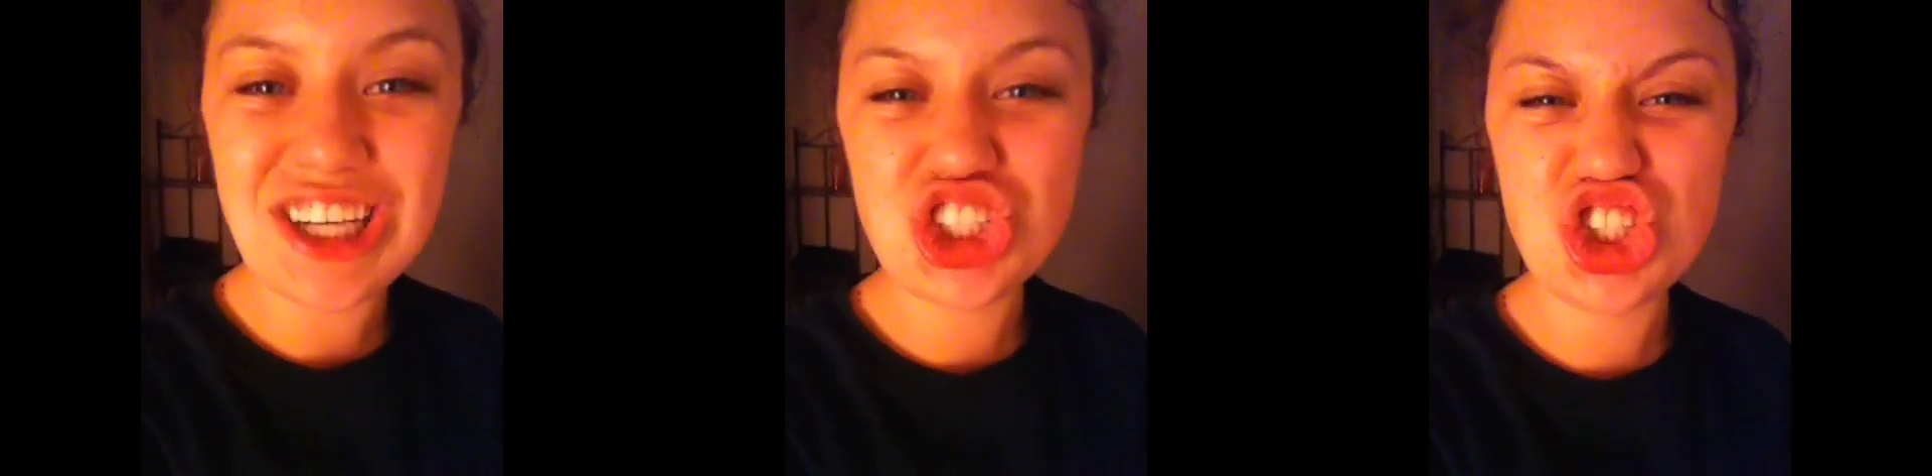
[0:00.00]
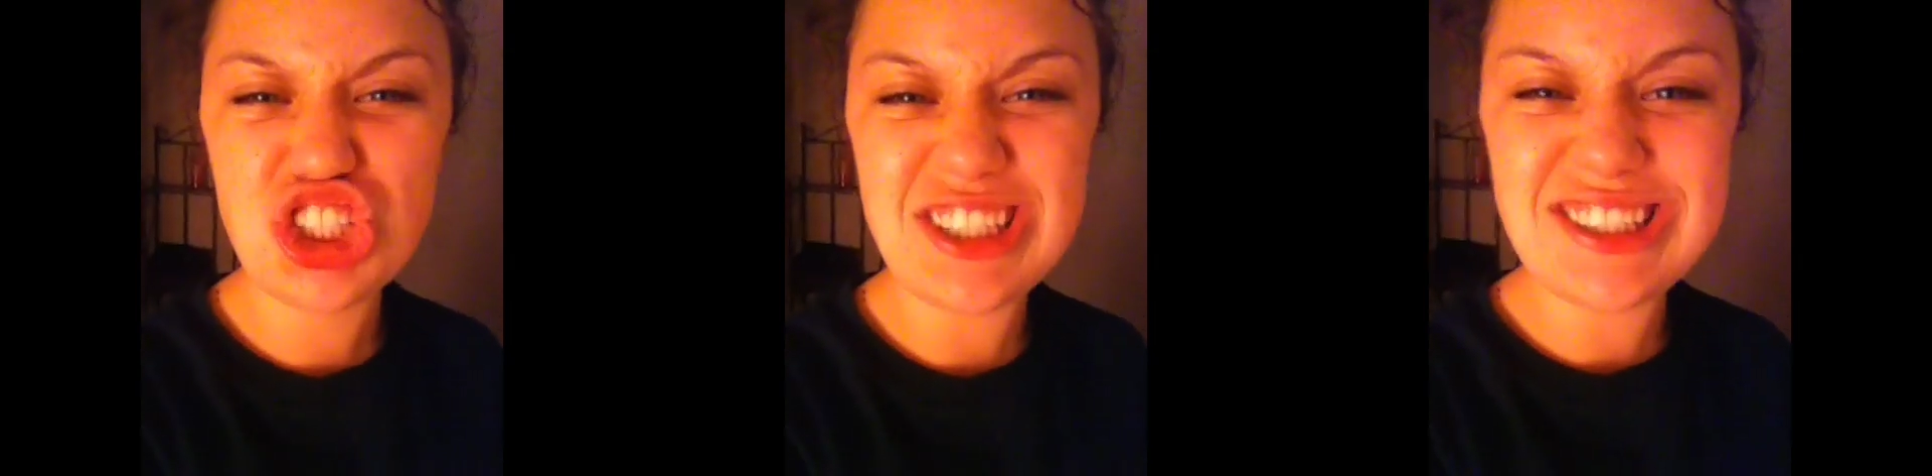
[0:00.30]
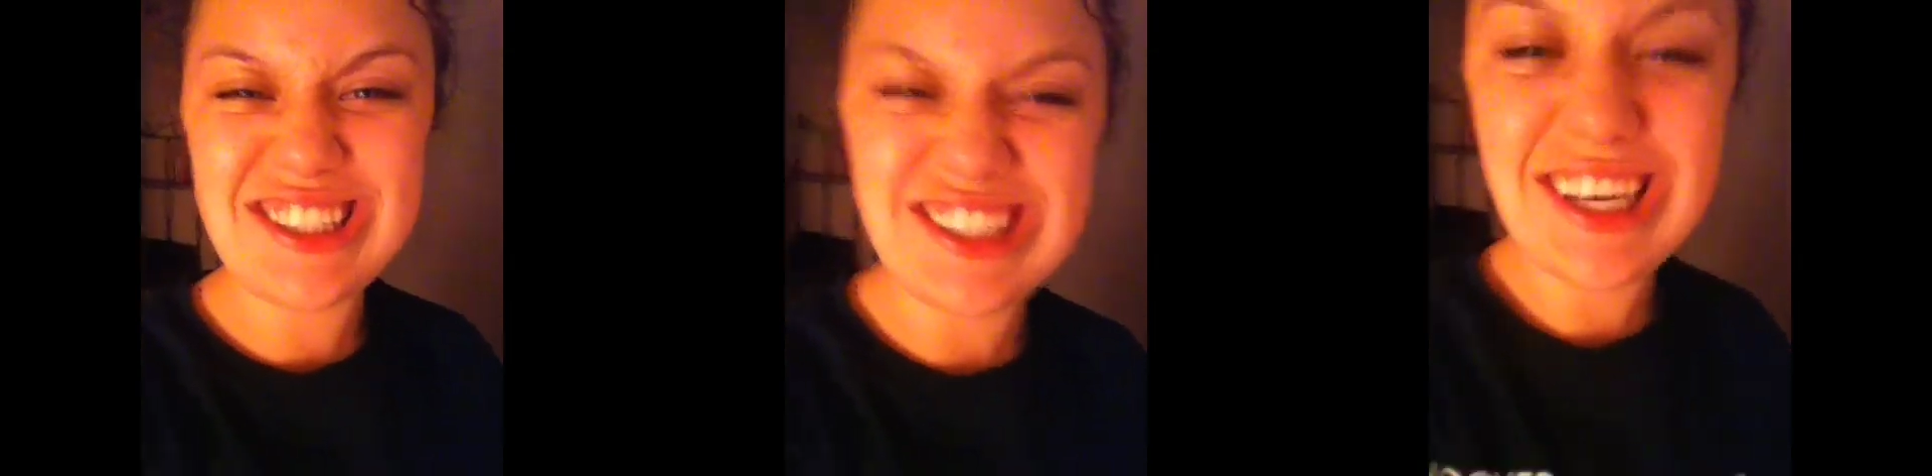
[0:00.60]

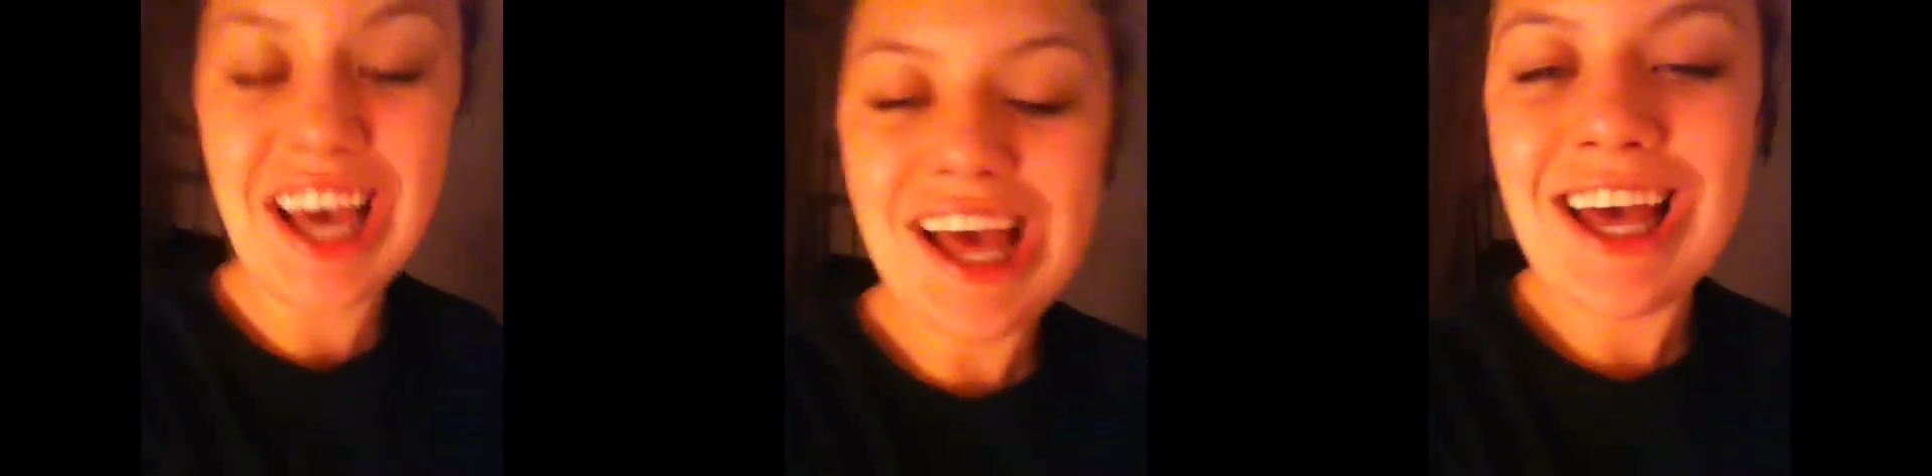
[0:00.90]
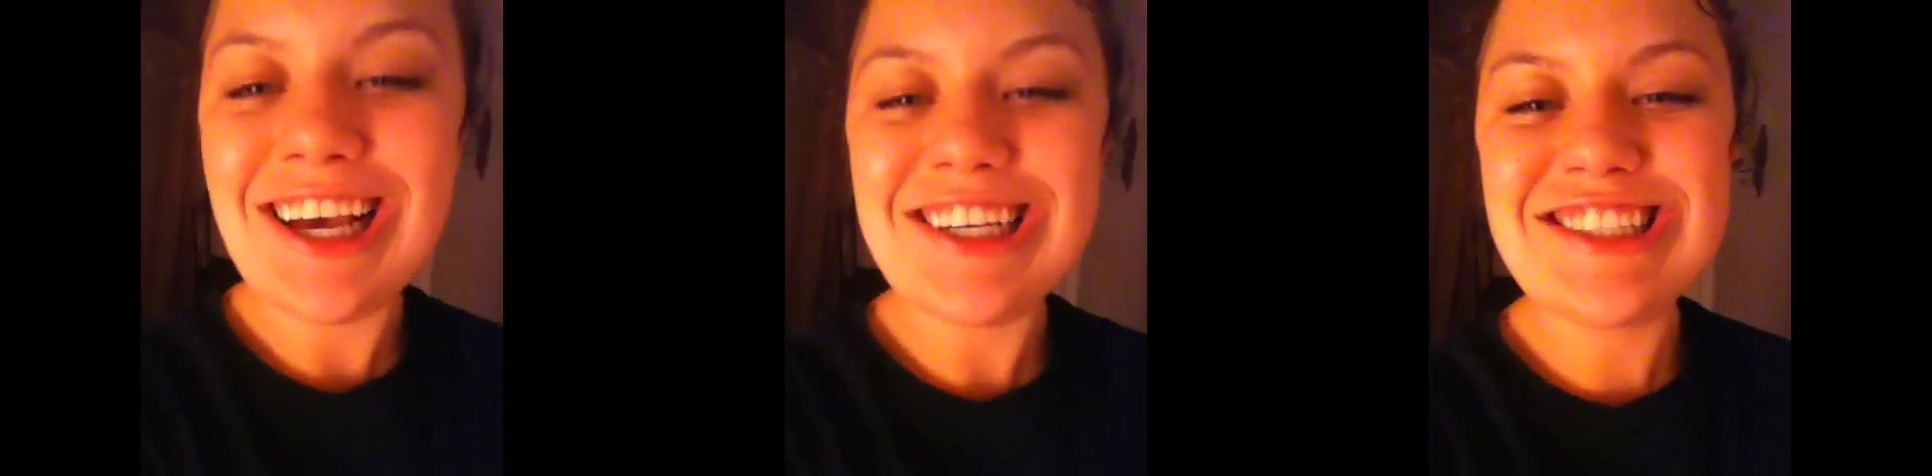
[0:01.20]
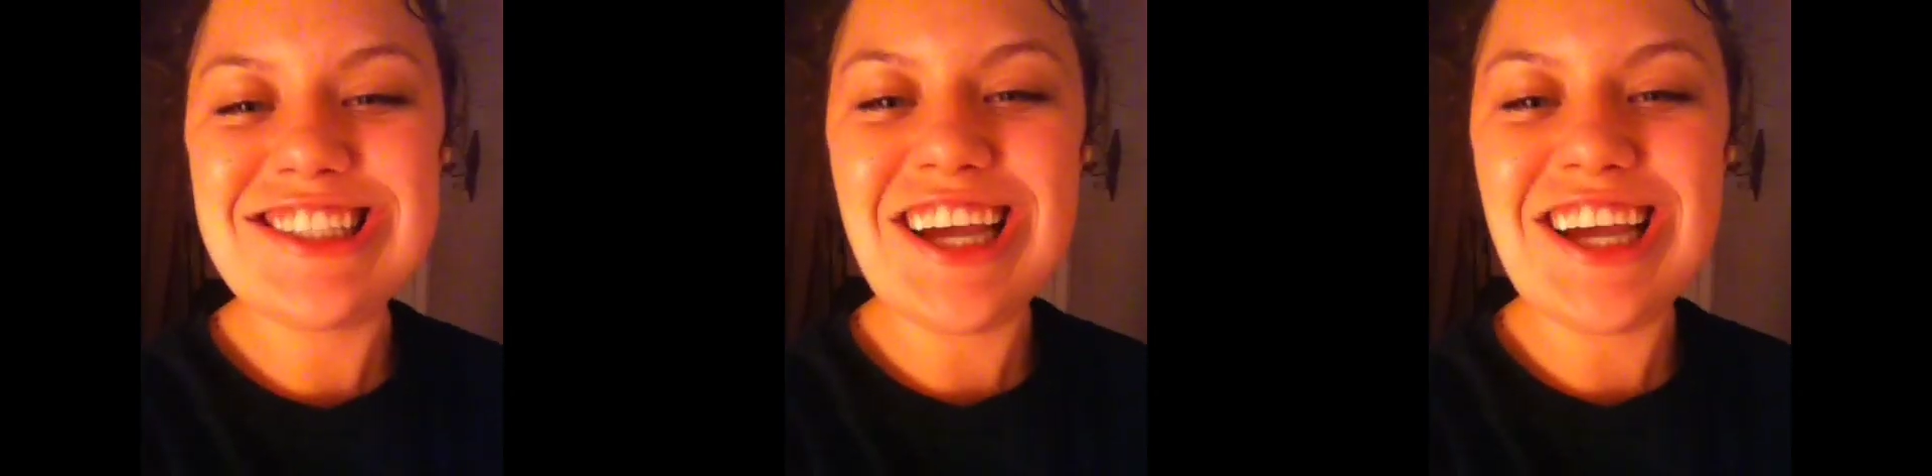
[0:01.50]
agility is